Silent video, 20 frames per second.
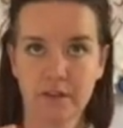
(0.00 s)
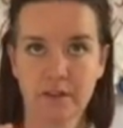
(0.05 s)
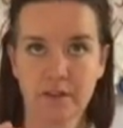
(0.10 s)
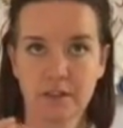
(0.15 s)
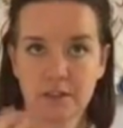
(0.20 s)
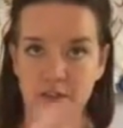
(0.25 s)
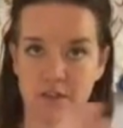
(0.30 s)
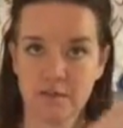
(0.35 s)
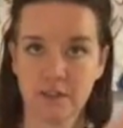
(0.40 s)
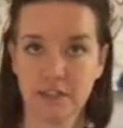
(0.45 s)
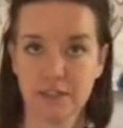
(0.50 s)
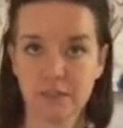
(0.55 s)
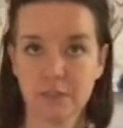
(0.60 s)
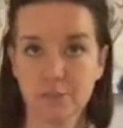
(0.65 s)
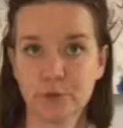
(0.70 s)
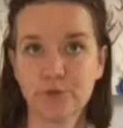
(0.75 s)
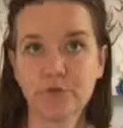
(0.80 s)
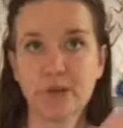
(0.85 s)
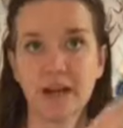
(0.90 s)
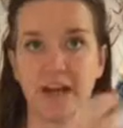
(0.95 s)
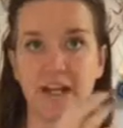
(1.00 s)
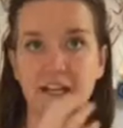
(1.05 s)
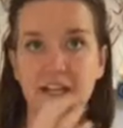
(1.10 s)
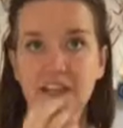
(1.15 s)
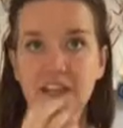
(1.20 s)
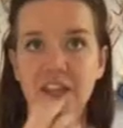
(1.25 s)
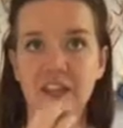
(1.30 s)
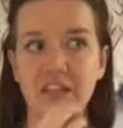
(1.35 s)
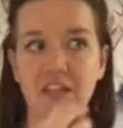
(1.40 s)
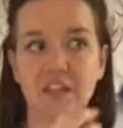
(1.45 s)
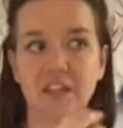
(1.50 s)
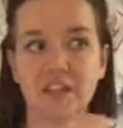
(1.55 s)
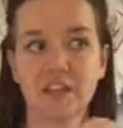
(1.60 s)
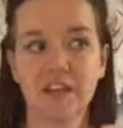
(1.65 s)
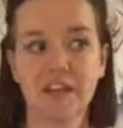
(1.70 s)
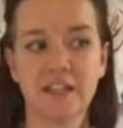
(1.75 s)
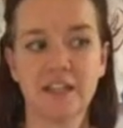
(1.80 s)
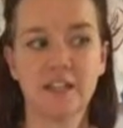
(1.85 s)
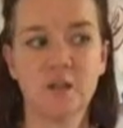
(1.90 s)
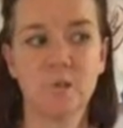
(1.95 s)
that you're valuable. And I think
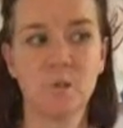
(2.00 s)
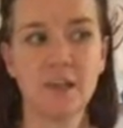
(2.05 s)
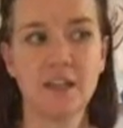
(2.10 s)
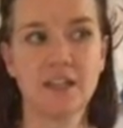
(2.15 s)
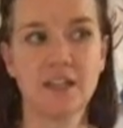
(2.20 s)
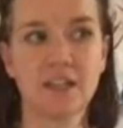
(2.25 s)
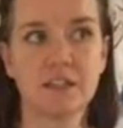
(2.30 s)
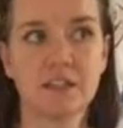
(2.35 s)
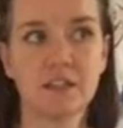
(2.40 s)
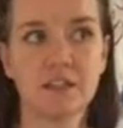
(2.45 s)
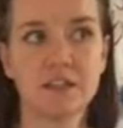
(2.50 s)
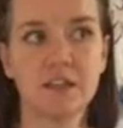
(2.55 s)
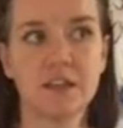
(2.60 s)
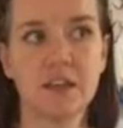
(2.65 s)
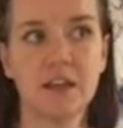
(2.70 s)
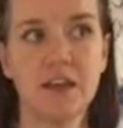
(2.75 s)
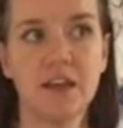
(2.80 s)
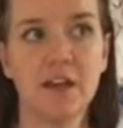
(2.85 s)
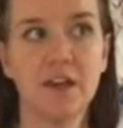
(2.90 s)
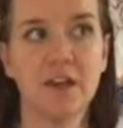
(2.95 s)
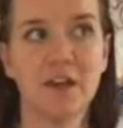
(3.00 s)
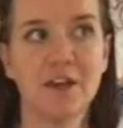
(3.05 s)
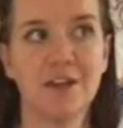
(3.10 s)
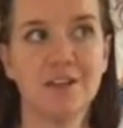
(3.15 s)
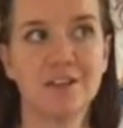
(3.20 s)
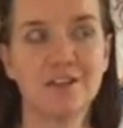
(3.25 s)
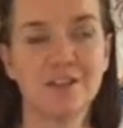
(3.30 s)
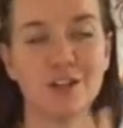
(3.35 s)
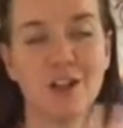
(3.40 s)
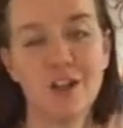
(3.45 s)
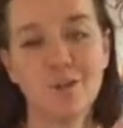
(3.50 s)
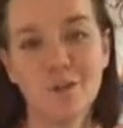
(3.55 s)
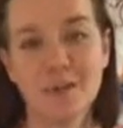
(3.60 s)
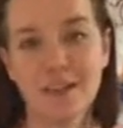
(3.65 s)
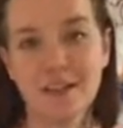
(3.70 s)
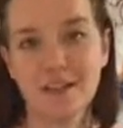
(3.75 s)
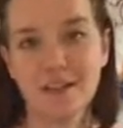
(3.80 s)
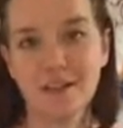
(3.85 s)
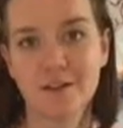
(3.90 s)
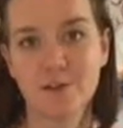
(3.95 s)
that the way that it's
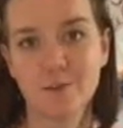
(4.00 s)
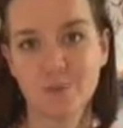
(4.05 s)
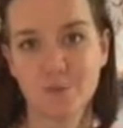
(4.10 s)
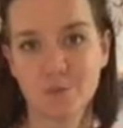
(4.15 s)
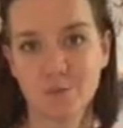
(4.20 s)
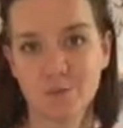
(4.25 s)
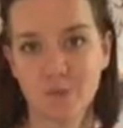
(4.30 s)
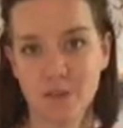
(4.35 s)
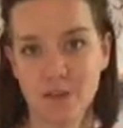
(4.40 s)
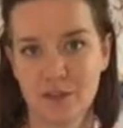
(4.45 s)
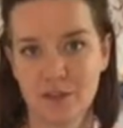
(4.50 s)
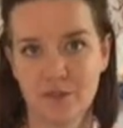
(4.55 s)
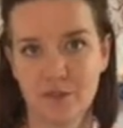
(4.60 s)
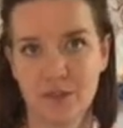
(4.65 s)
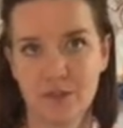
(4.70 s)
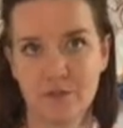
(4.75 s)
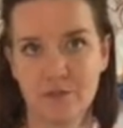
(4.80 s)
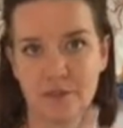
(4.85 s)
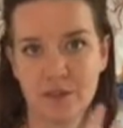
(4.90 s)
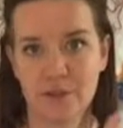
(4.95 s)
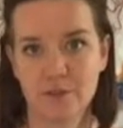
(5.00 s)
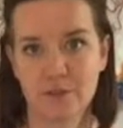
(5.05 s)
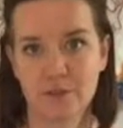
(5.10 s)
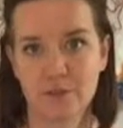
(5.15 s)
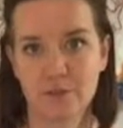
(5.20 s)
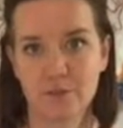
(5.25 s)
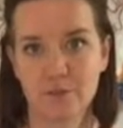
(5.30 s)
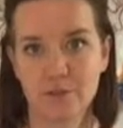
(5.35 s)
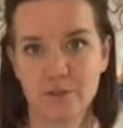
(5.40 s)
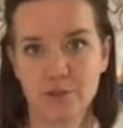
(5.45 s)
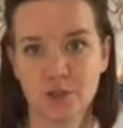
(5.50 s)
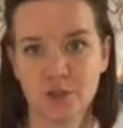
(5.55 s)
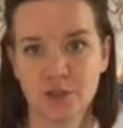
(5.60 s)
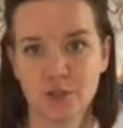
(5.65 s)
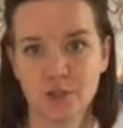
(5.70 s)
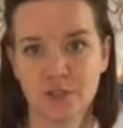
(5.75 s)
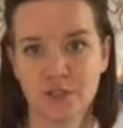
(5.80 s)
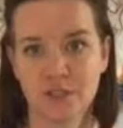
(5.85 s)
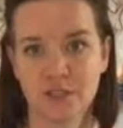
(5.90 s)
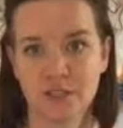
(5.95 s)
determining whether or not what you're
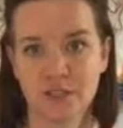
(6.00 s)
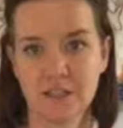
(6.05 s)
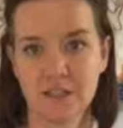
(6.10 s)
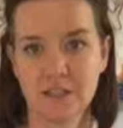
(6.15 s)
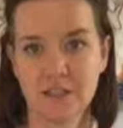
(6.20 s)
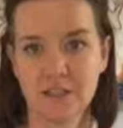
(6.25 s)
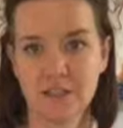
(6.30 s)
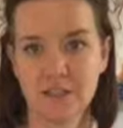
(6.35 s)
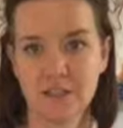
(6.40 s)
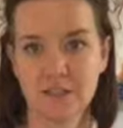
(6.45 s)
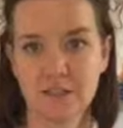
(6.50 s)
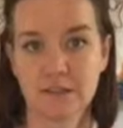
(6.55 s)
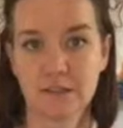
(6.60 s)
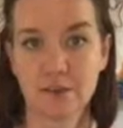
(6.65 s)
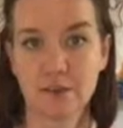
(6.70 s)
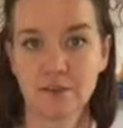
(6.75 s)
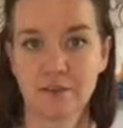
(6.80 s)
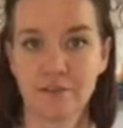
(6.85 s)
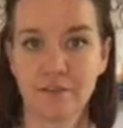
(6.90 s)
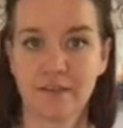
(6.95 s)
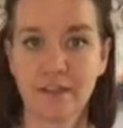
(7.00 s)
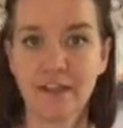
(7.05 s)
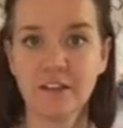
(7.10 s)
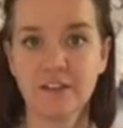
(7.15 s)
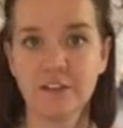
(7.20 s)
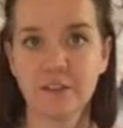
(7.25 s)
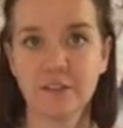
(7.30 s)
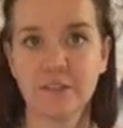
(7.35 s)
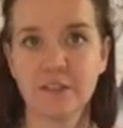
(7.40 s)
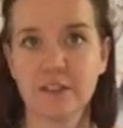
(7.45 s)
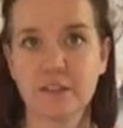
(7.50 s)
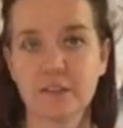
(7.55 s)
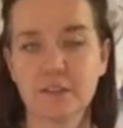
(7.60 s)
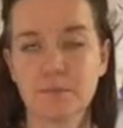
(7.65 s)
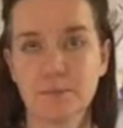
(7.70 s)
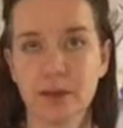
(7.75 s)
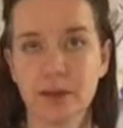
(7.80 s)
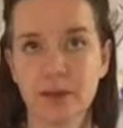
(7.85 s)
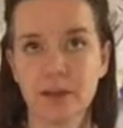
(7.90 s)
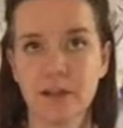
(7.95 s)
posting is of value is
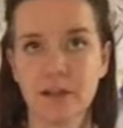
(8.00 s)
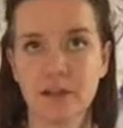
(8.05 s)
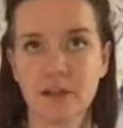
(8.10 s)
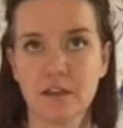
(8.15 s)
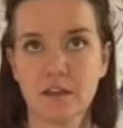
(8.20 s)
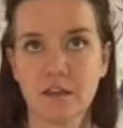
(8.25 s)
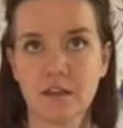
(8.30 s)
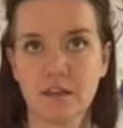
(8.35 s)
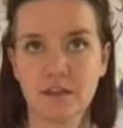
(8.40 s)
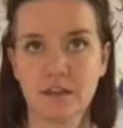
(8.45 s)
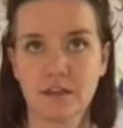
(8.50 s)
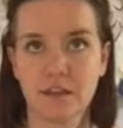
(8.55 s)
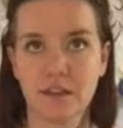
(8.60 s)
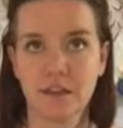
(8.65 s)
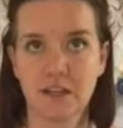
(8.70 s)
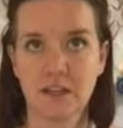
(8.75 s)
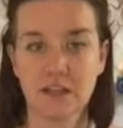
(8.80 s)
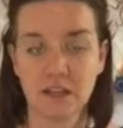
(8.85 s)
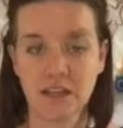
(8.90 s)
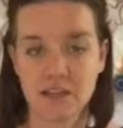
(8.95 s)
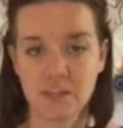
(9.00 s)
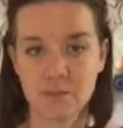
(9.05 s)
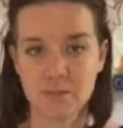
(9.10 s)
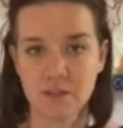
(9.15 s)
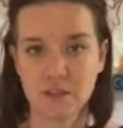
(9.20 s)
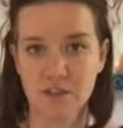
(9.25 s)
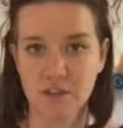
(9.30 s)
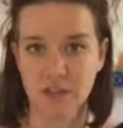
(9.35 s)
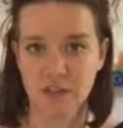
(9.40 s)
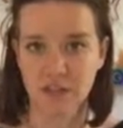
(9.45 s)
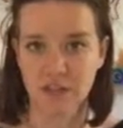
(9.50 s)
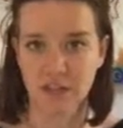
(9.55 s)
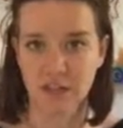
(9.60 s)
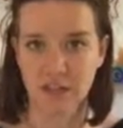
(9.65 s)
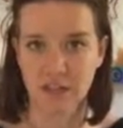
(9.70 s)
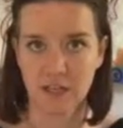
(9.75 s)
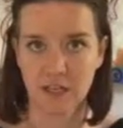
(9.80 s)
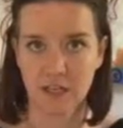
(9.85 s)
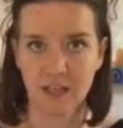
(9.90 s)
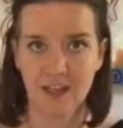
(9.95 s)
by the engagement that you're
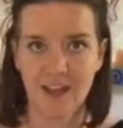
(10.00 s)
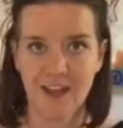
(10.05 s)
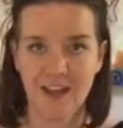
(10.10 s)
getting.